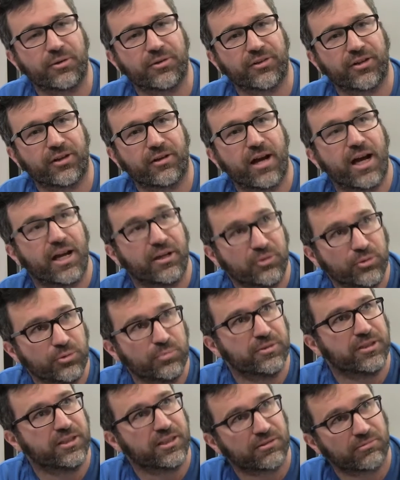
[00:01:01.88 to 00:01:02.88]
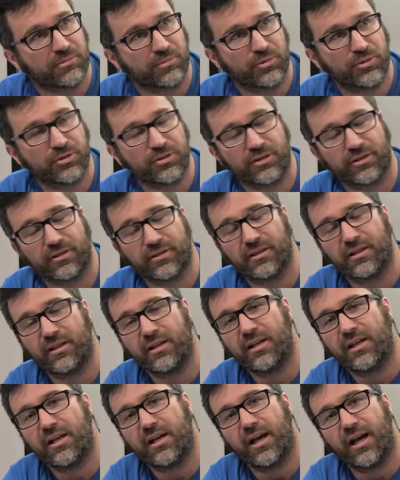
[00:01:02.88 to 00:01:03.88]
other Hadoop distribution.
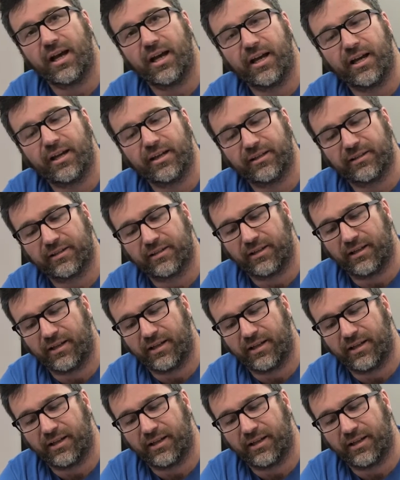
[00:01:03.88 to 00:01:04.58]
Mm-hmm. And